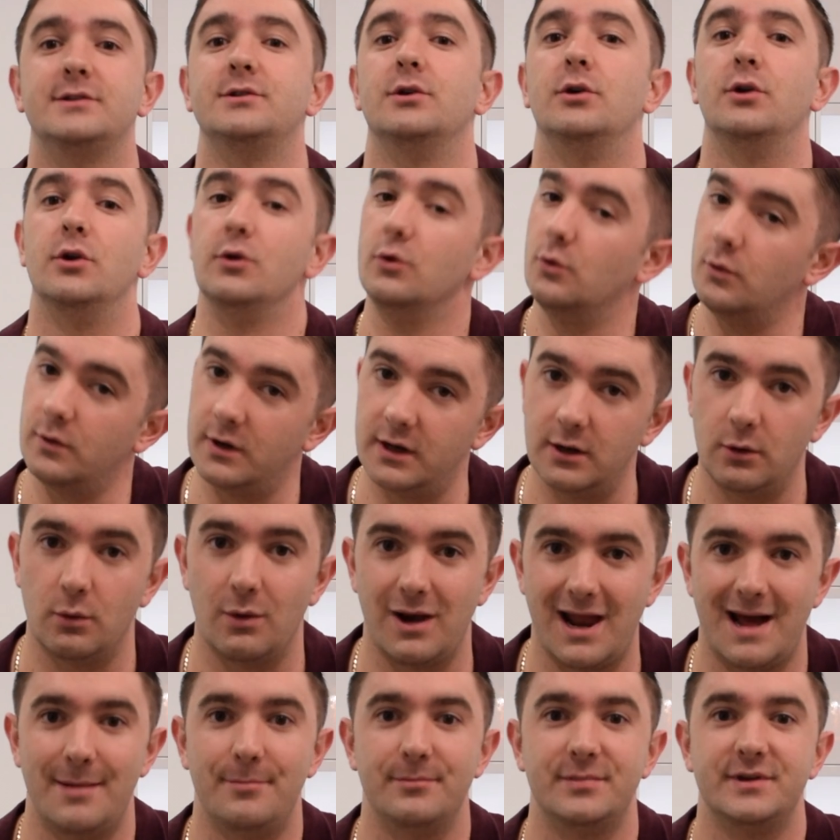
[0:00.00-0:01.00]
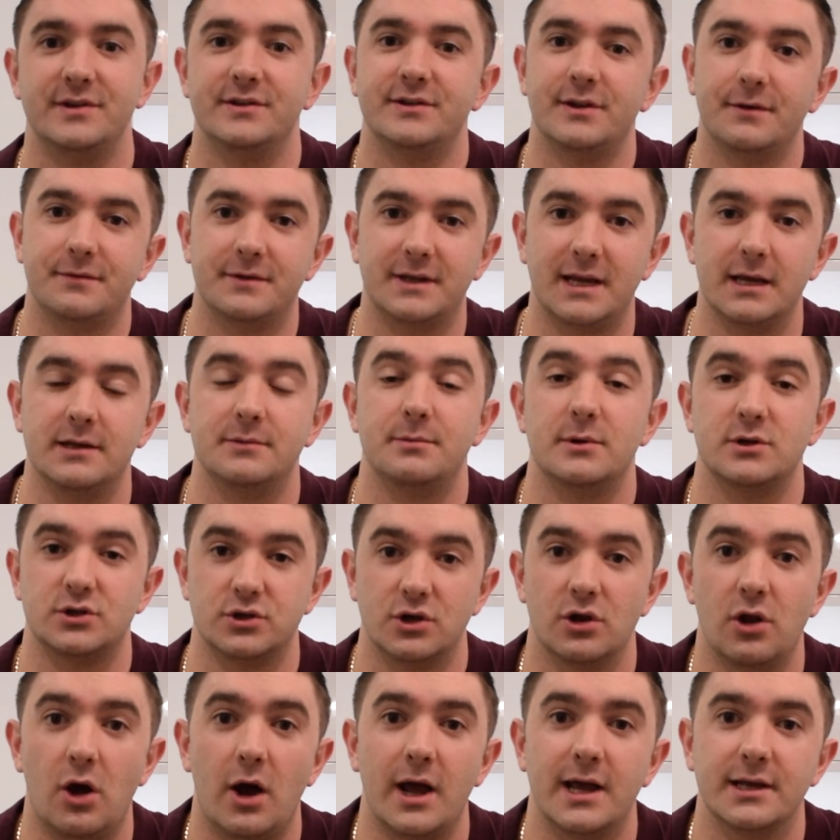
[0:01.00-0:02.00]
on and all the little lamps and stuff to get as
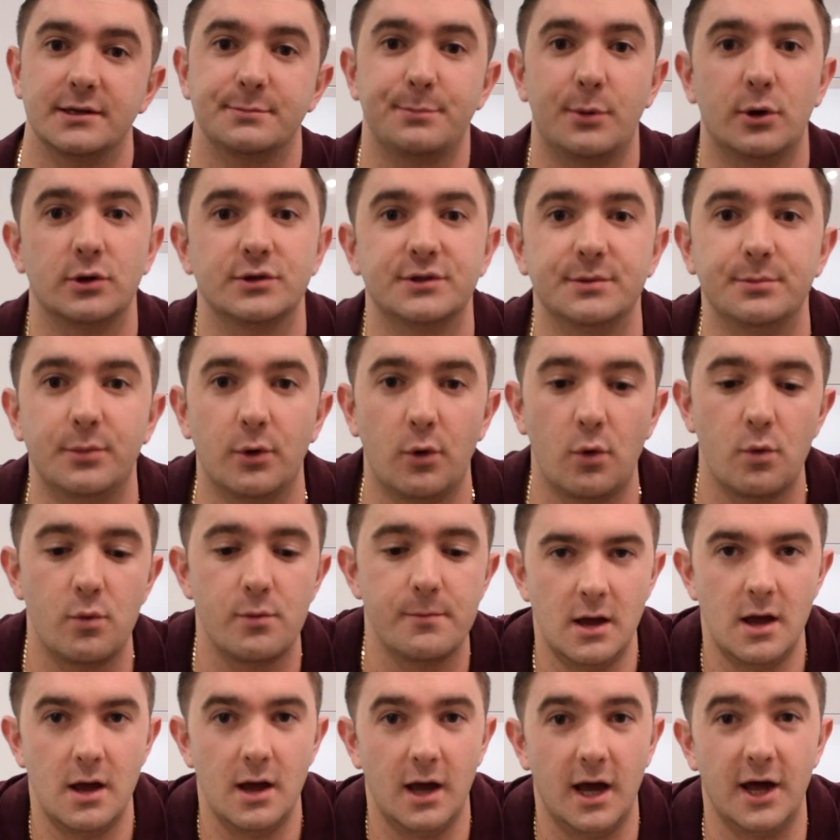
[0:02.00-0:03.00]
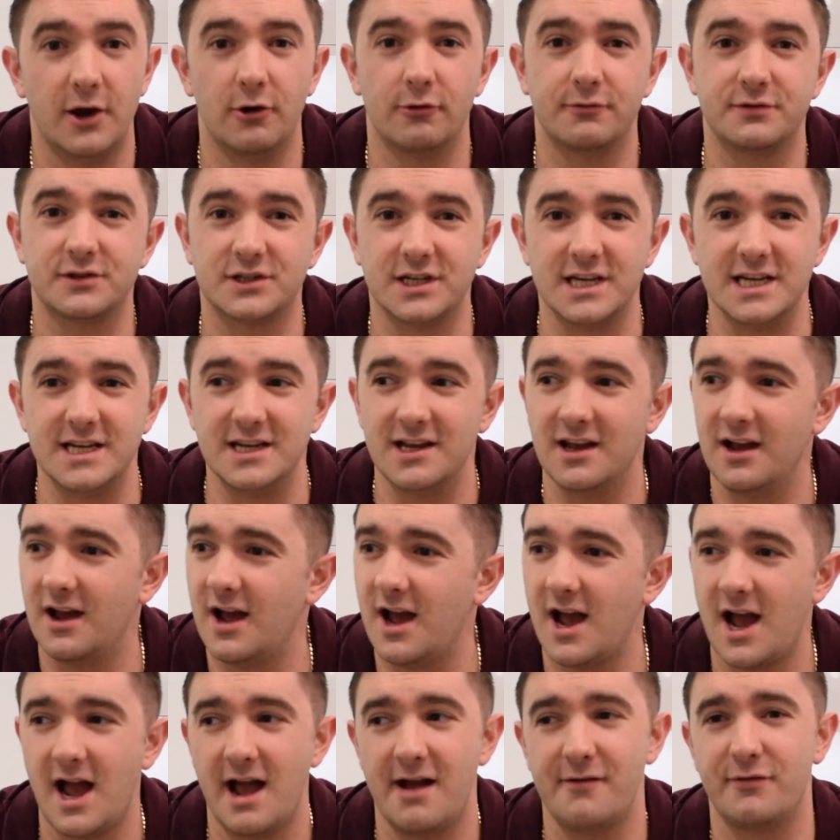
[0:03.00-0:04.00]
much light as possible. And obviously
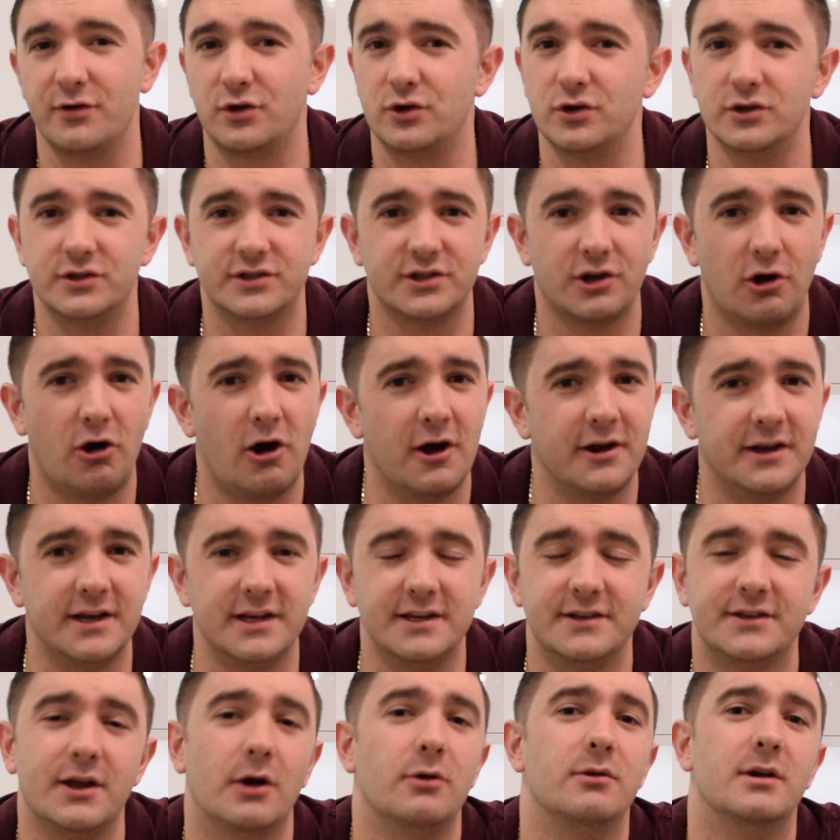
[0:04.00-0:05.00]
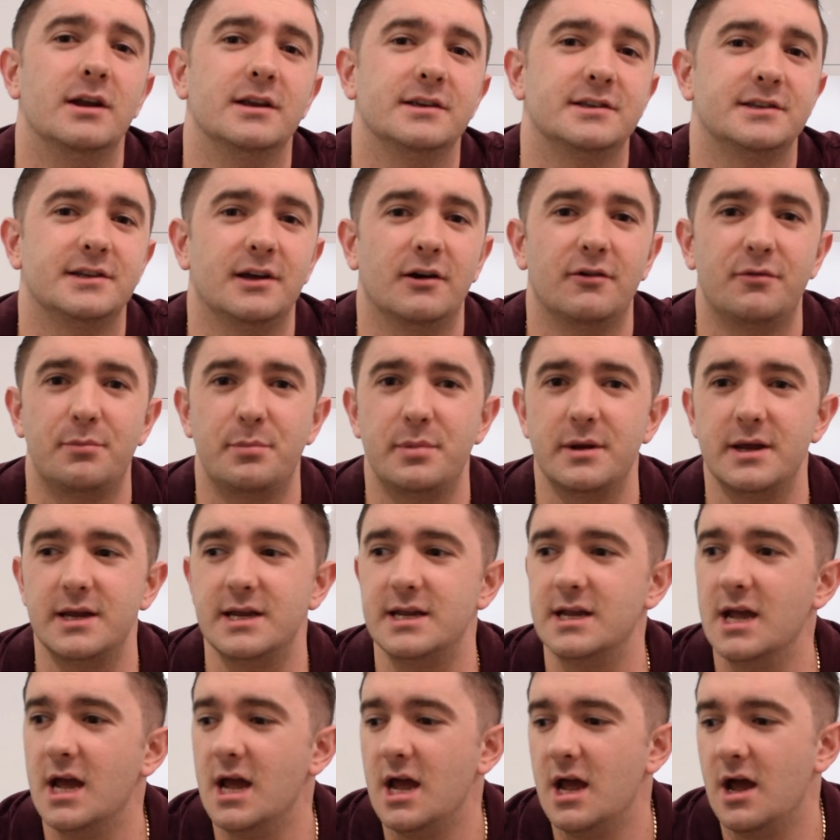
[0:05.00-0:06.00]
have a good tidy, don't let stuff
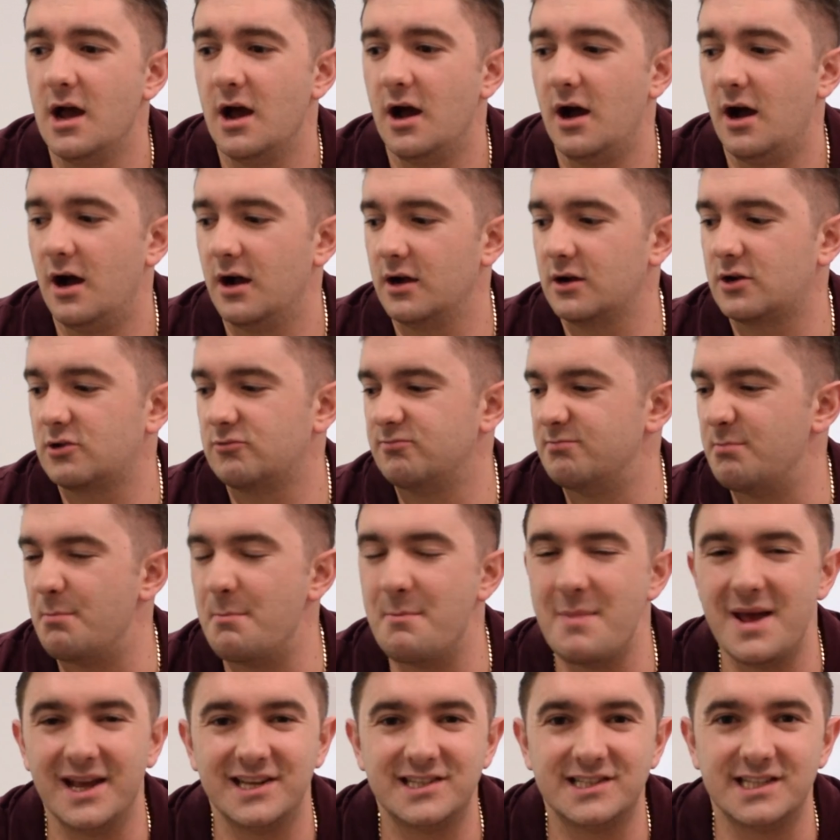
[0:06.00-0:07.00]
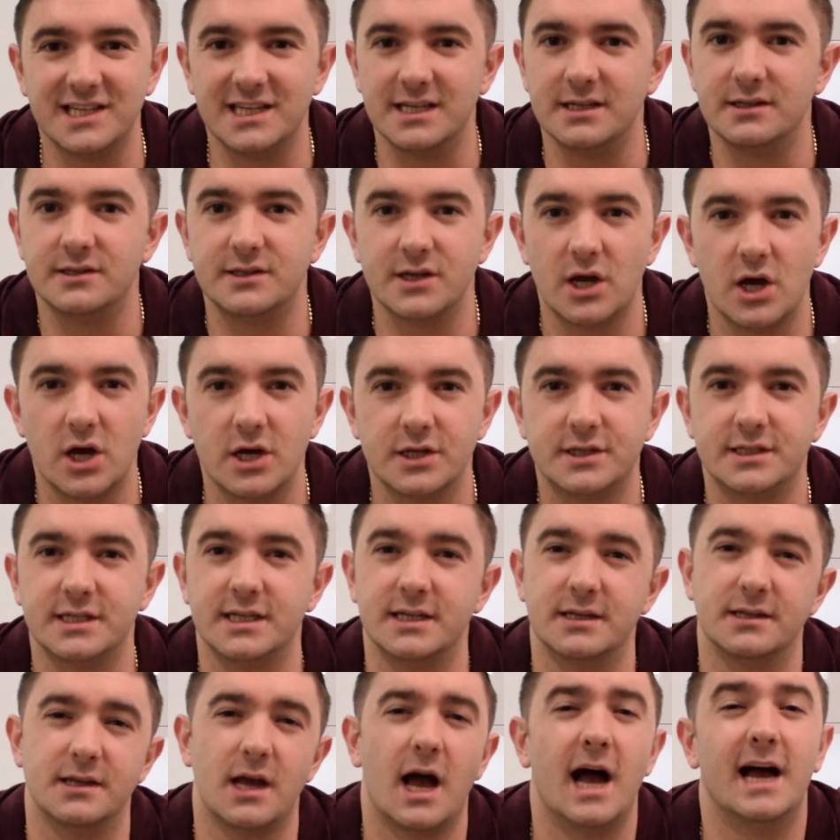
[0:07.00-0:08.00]
be messy and
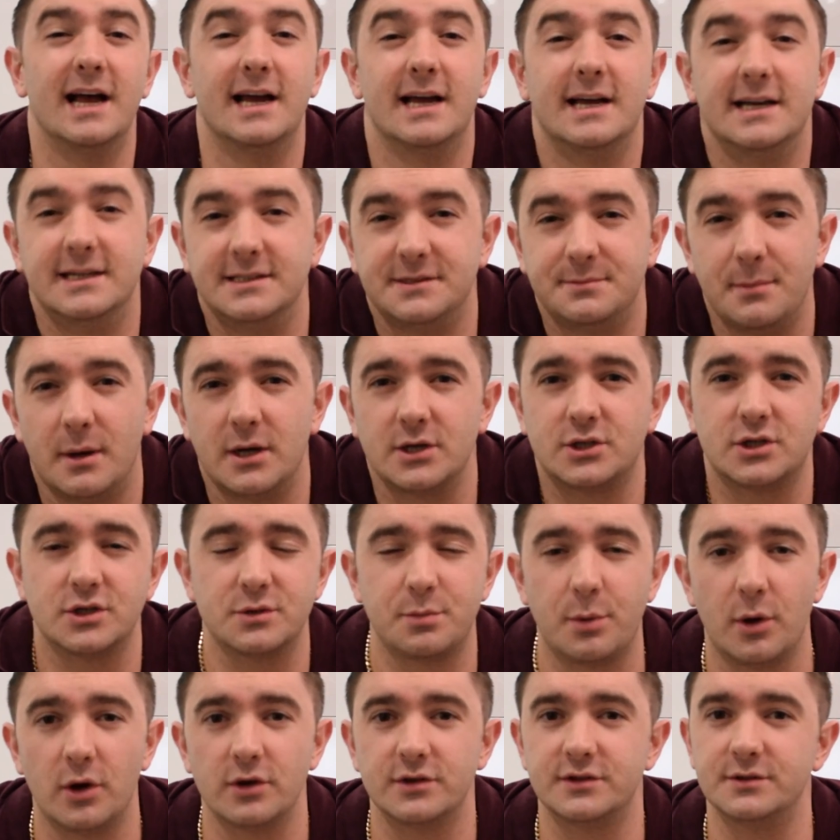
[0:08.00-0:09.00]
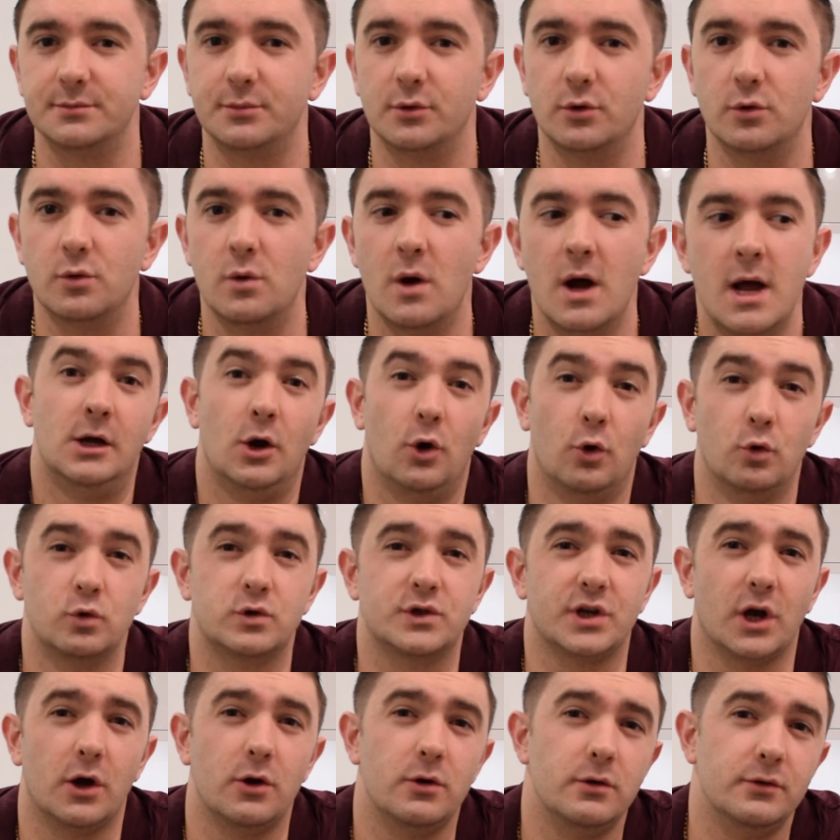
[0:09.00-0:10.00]
dirty as much as possible.
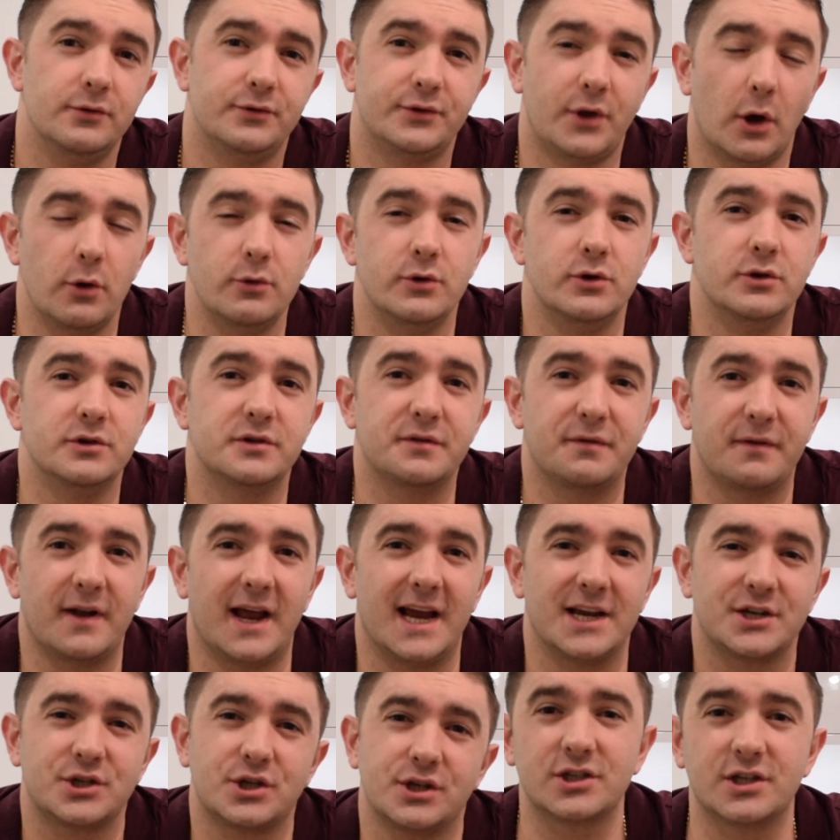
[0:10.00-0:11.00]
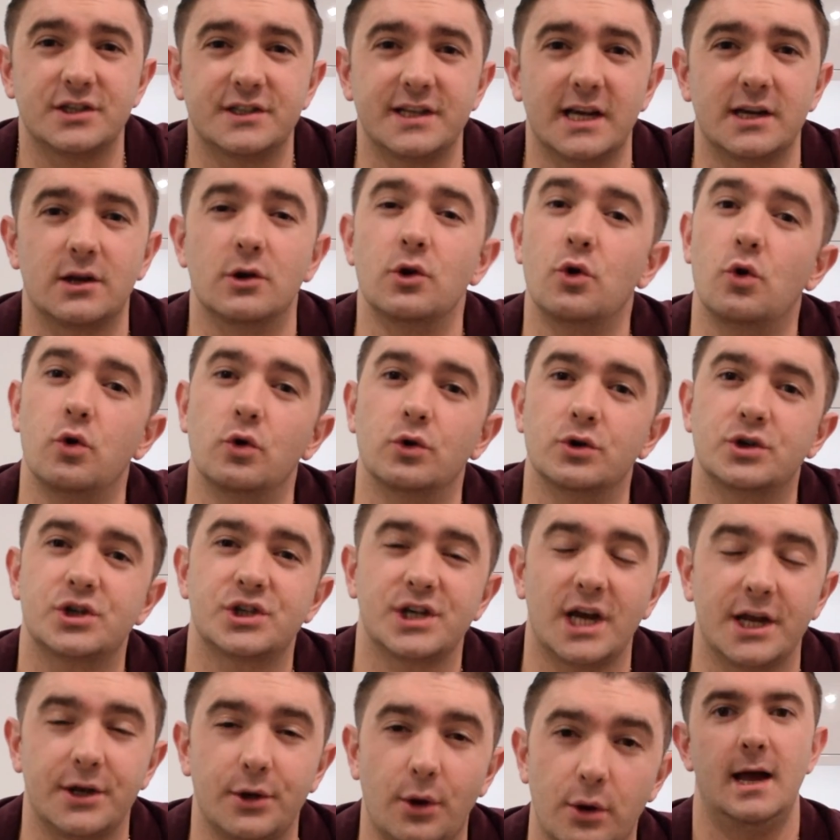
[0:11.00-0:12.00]
Also, don't use flash because that can cause
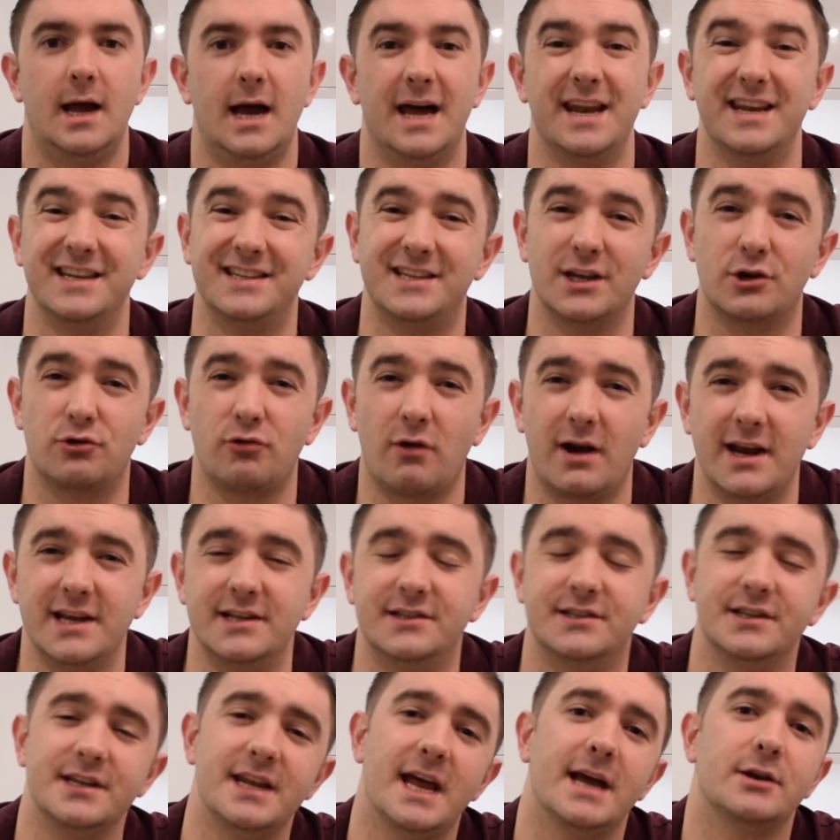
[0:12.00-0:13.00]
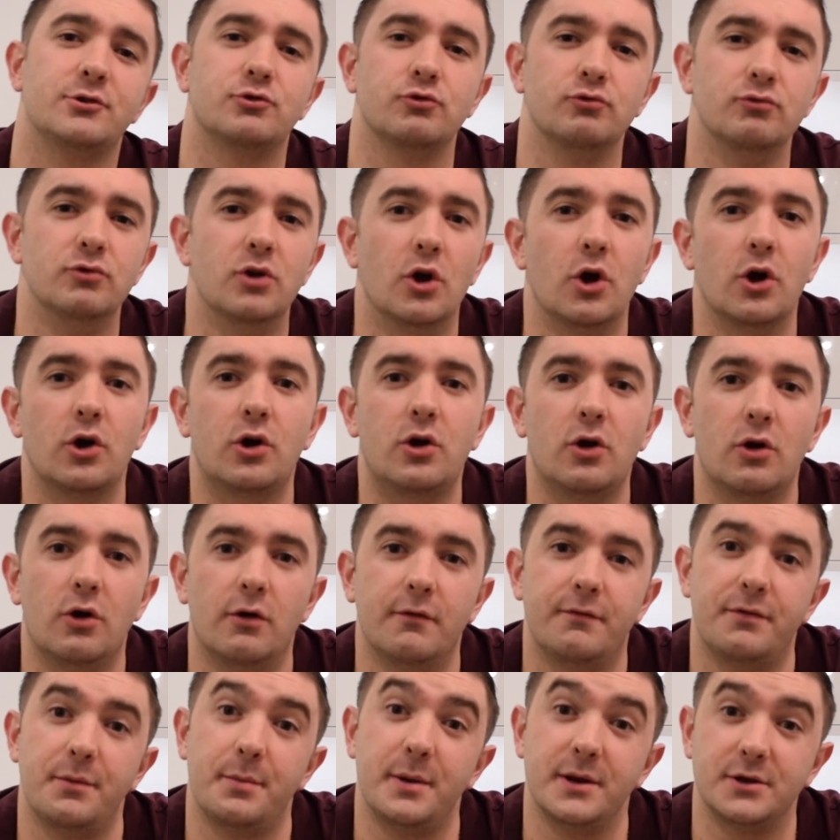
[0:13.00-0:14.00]
shadow and it degrades the natural look
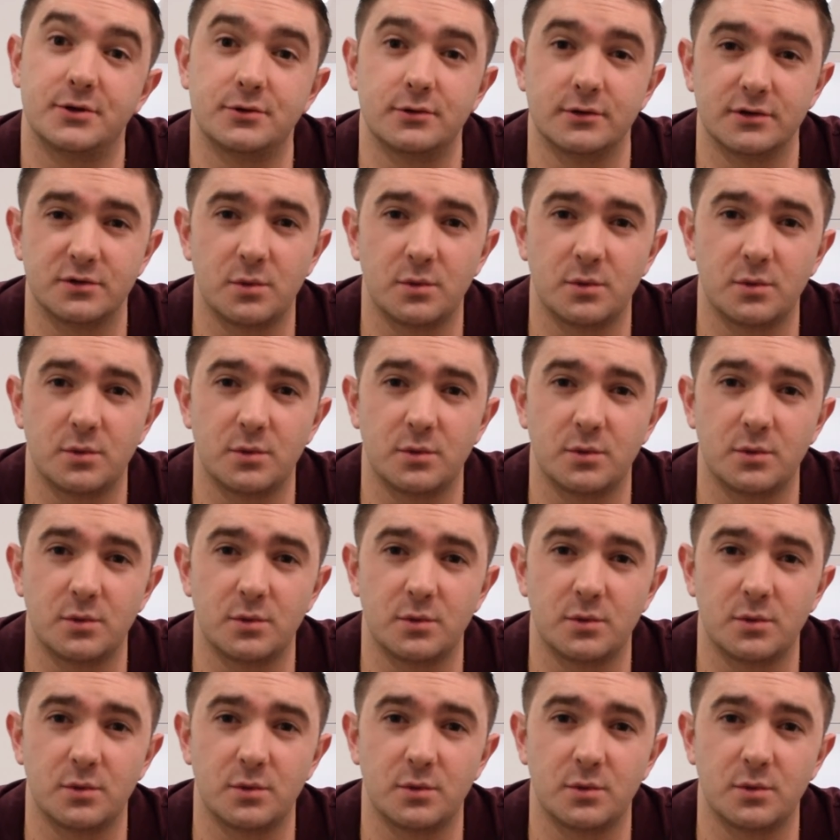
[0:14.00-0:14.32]
of the picture as